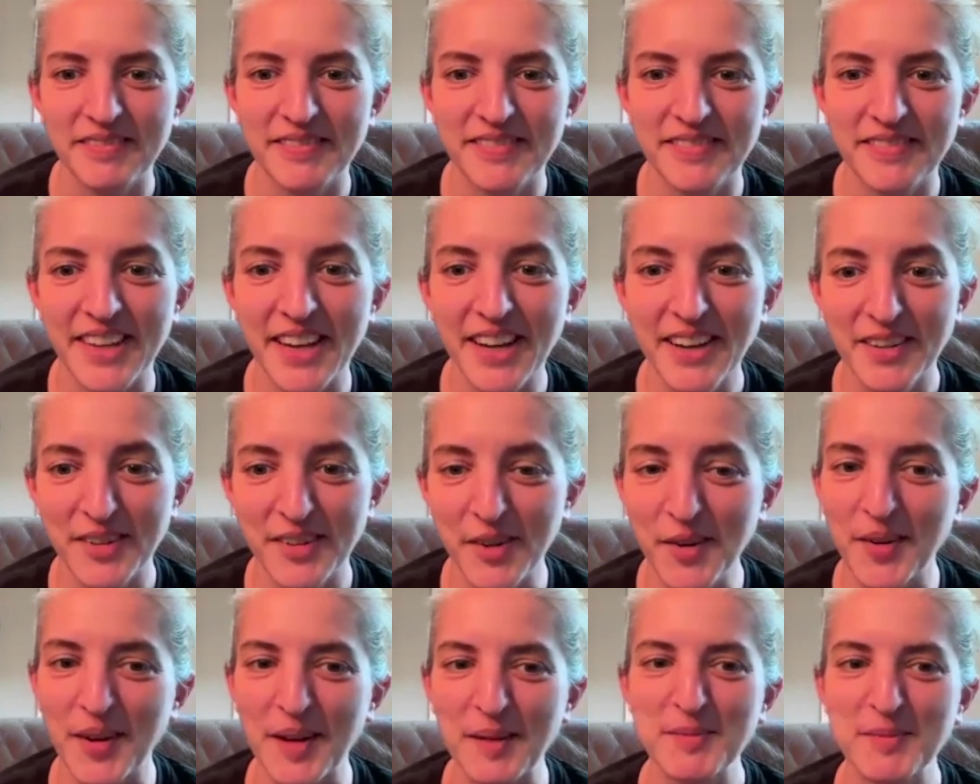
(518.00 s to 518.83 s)
Yeah,
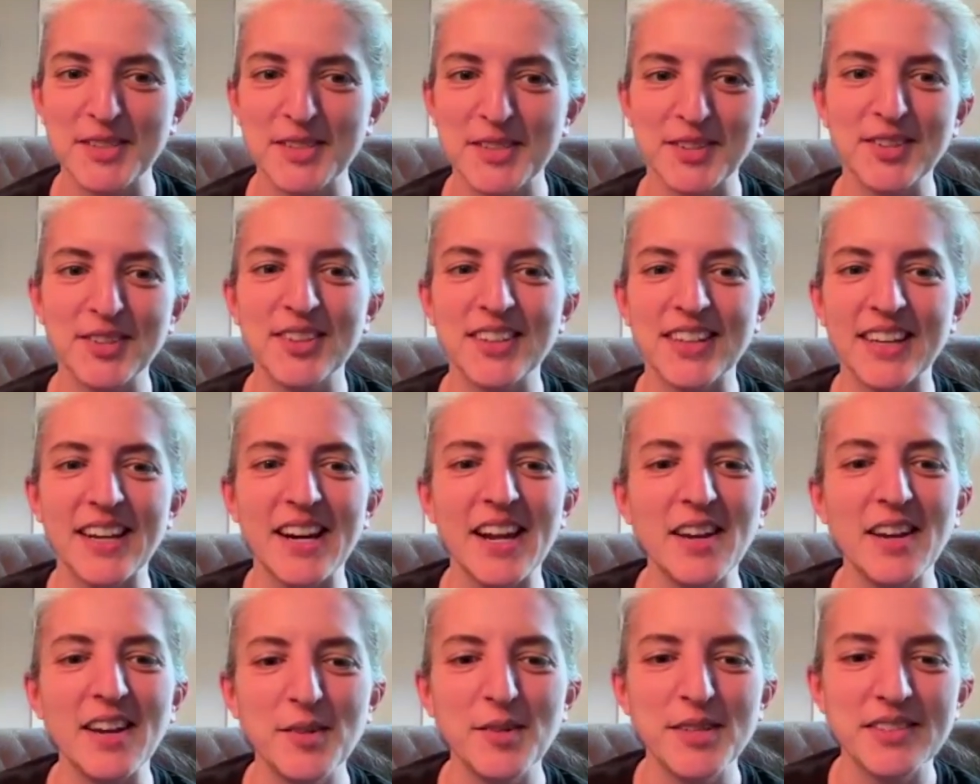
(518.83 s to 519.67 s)
no, absolutely. And
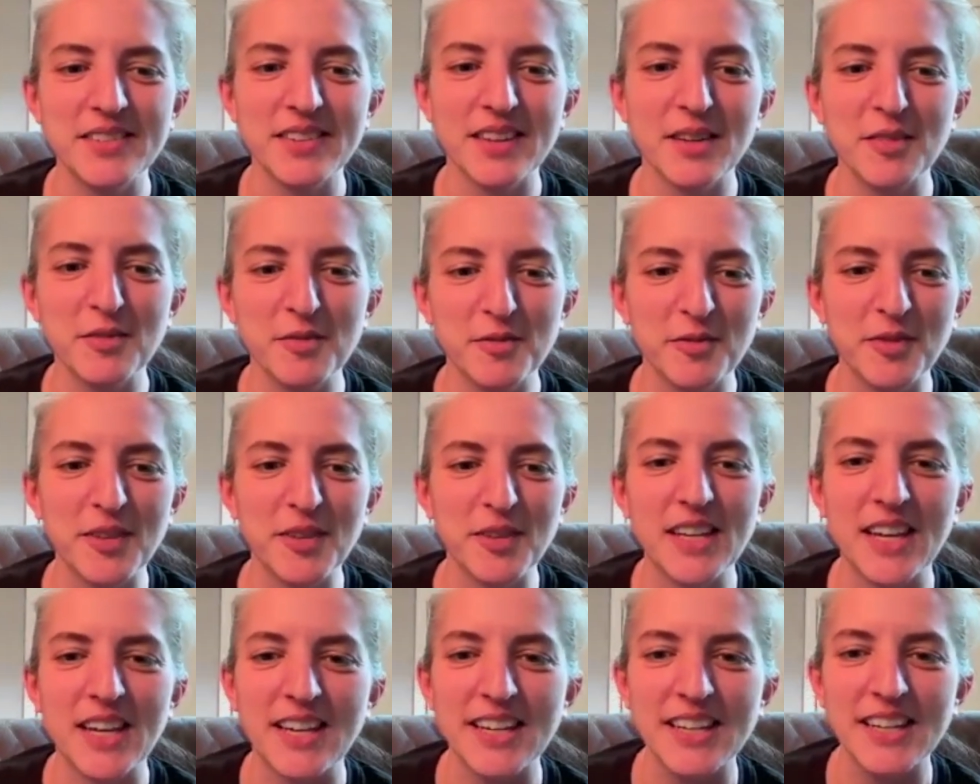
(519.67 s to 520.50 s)
I always love
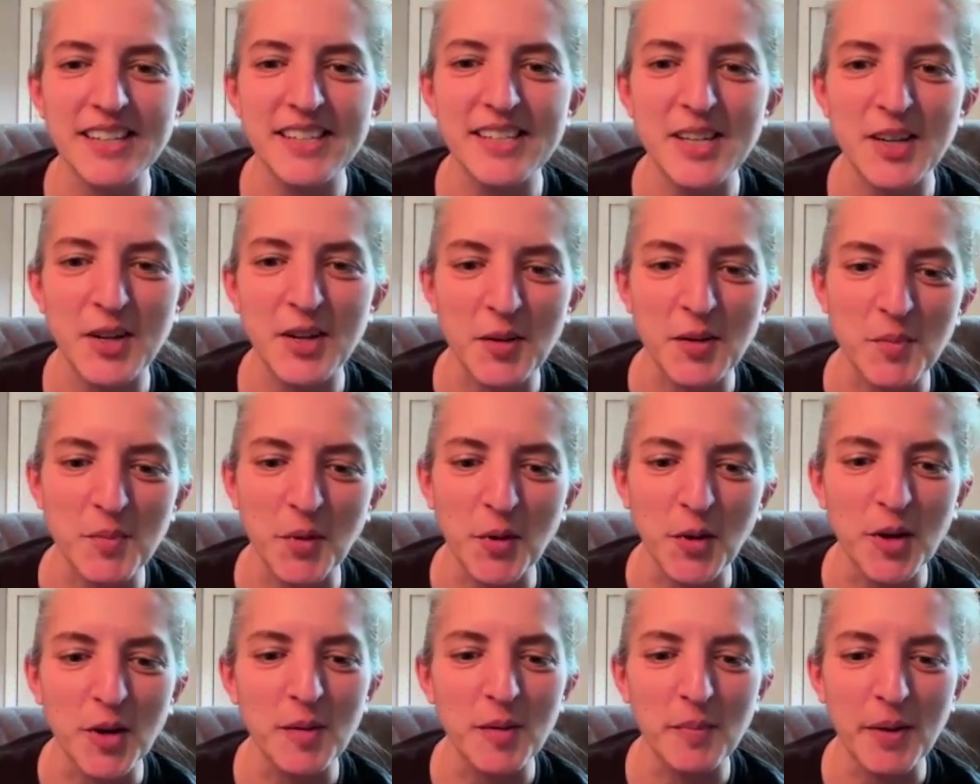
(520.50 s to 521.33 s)
getting to hear
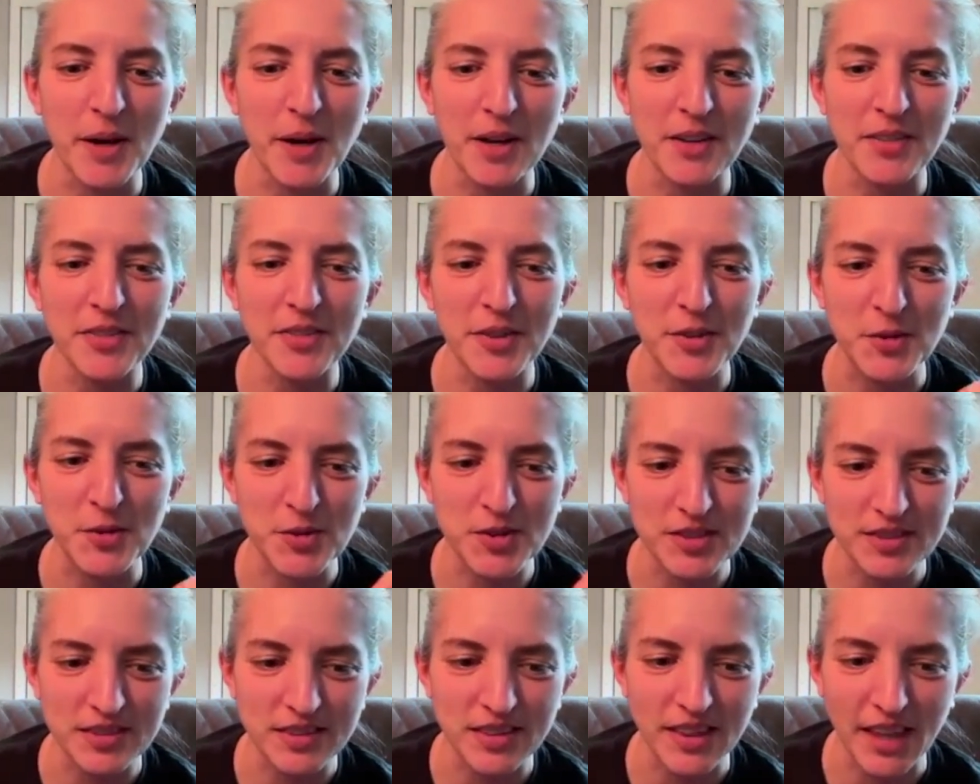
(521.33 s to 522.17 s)
more about
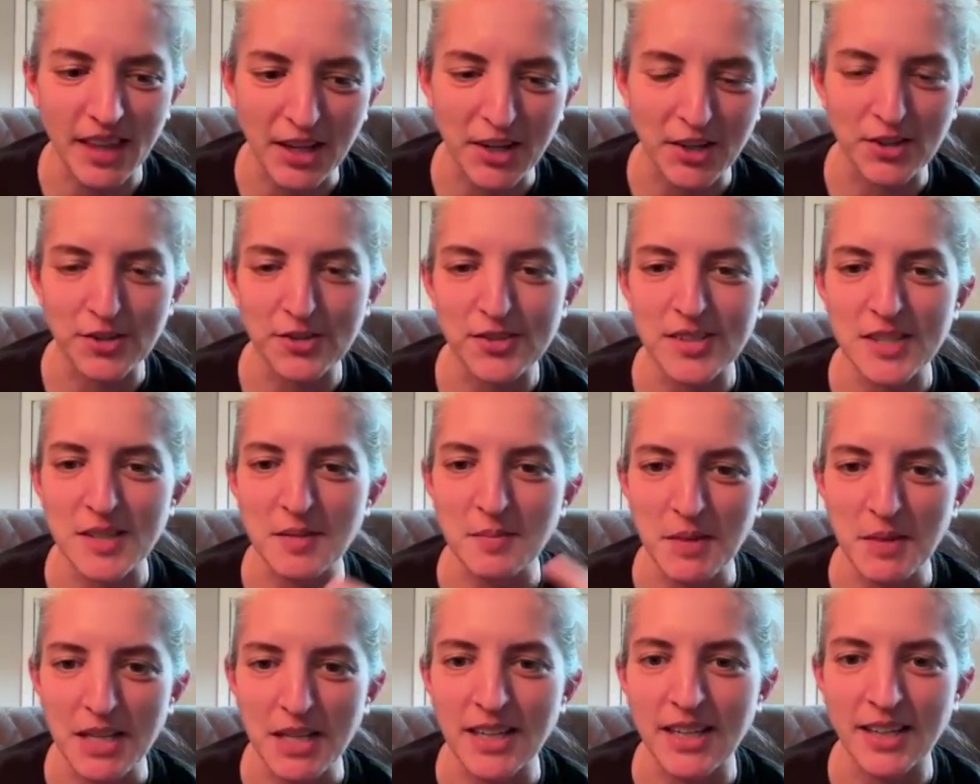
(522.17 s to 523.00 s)
those layers and
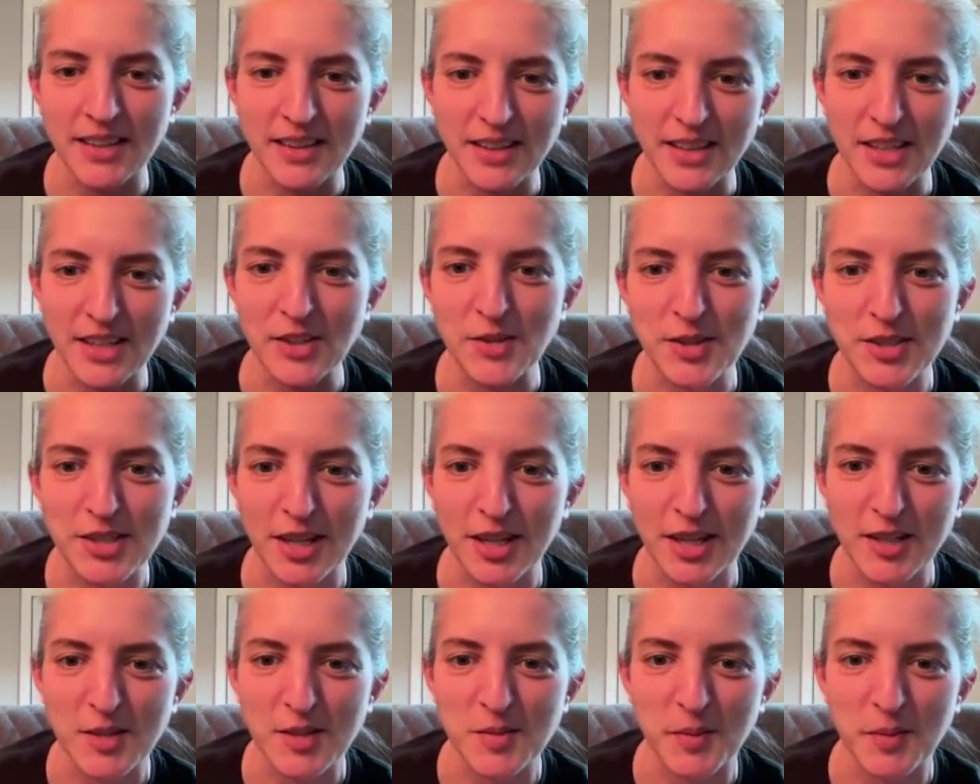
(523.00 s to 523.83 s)
meaning that you had
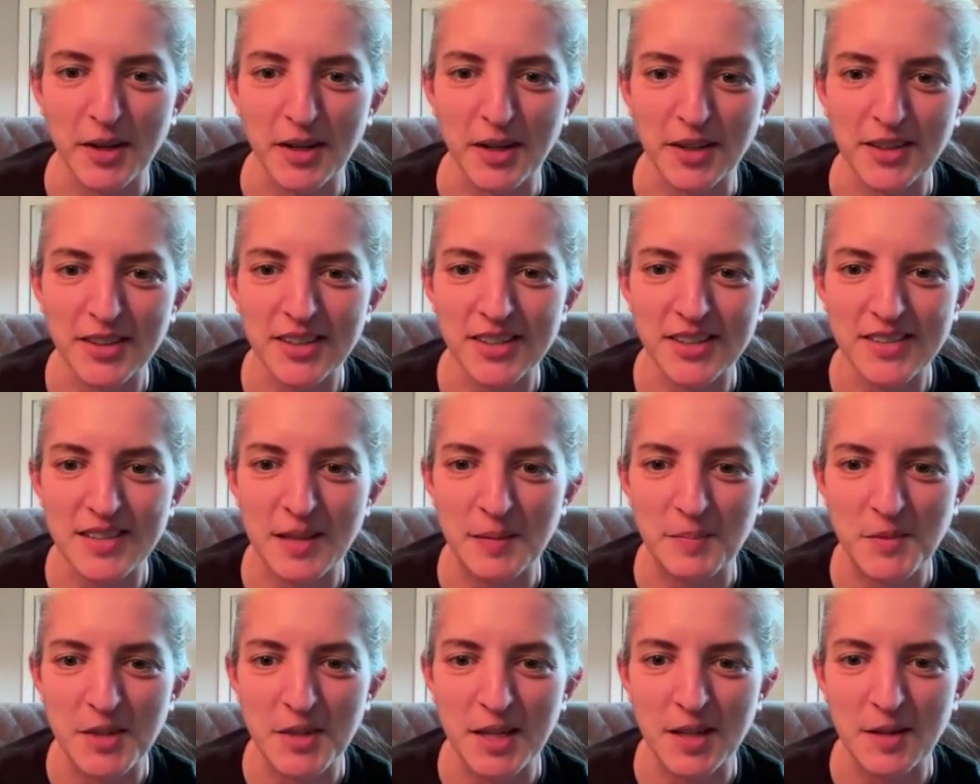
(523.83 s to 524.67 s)
talked about, because
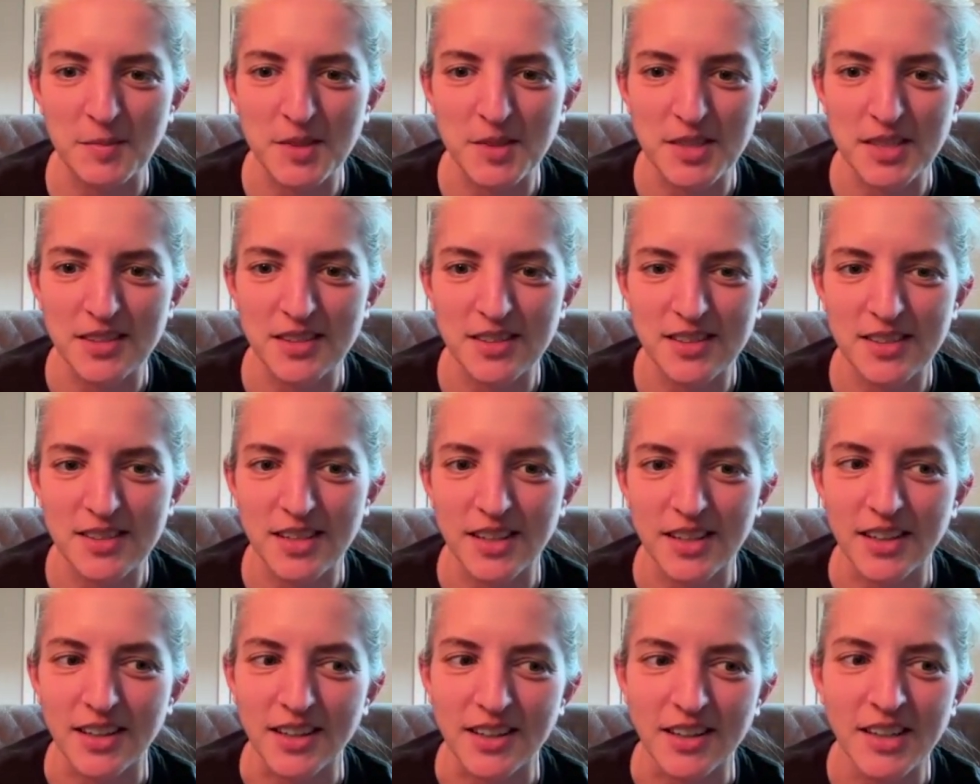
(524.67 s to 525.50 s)
sometimes it's
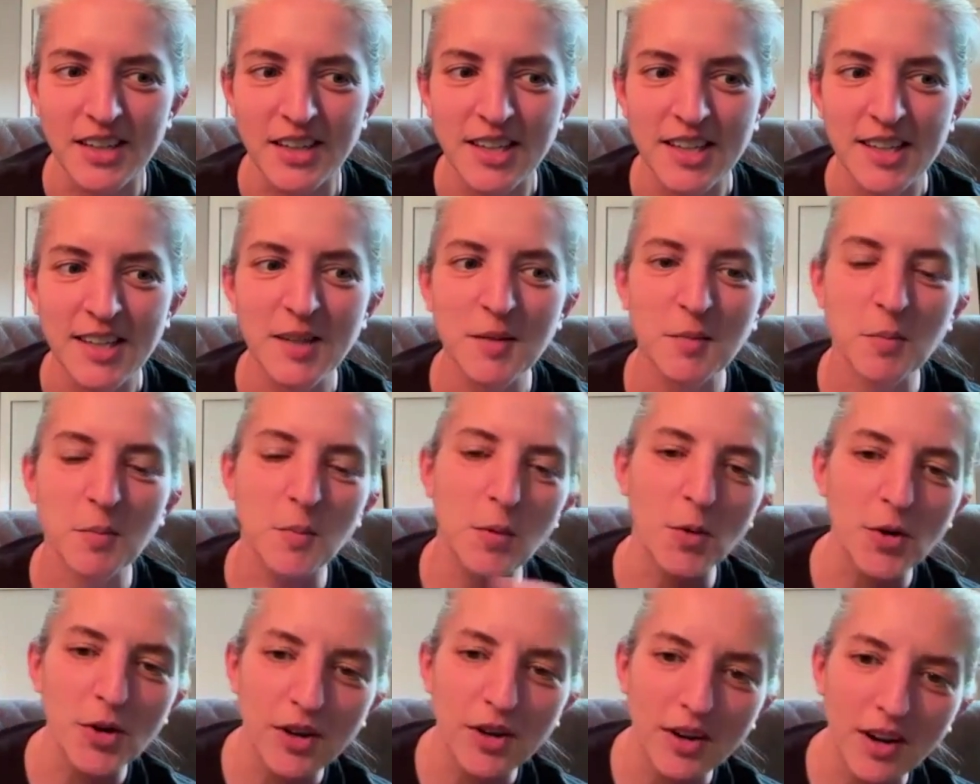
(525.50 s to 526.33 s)

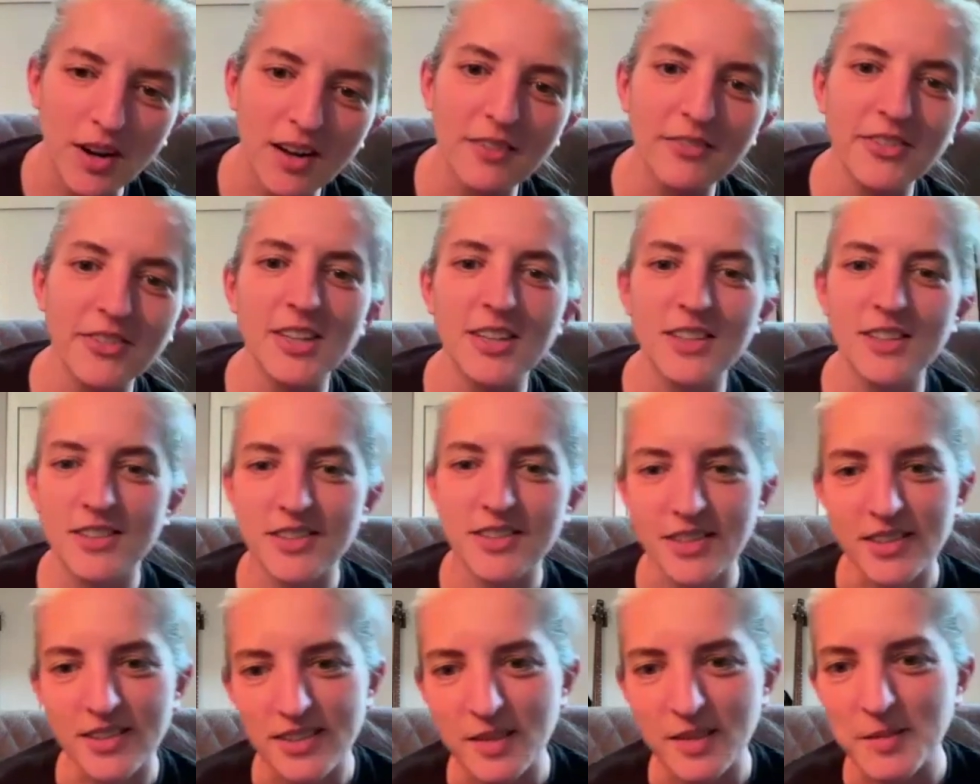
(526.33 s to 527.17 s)
more obvious
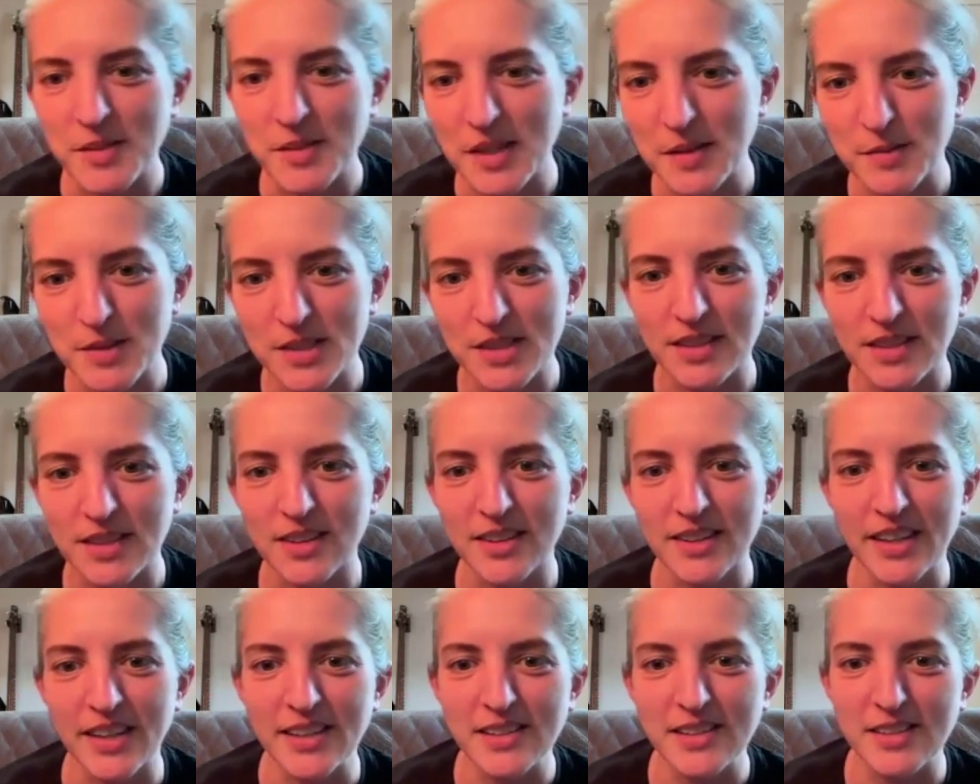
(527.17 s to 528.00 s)
and sometimes a little
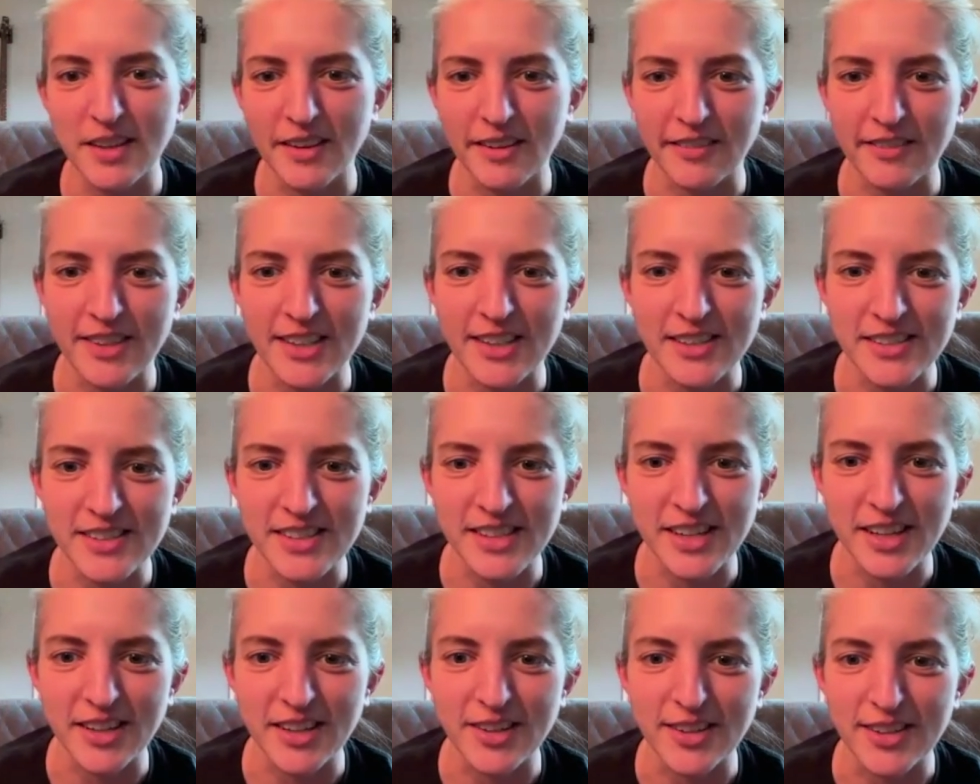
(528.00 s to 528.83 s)
less obvious
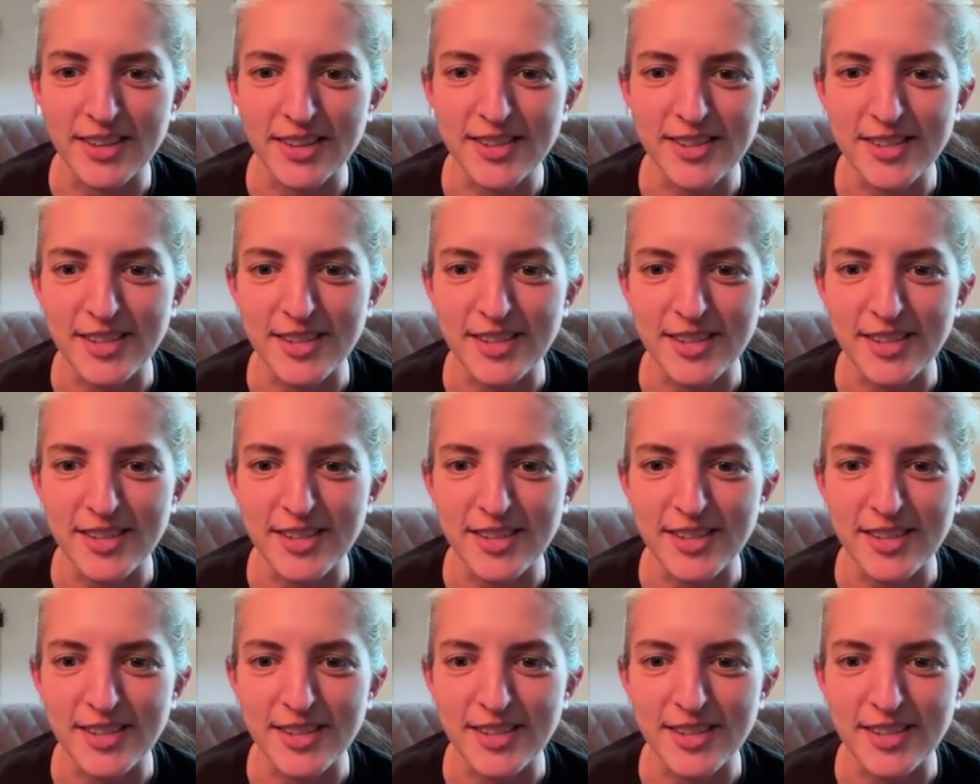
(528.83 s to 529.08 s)
than others.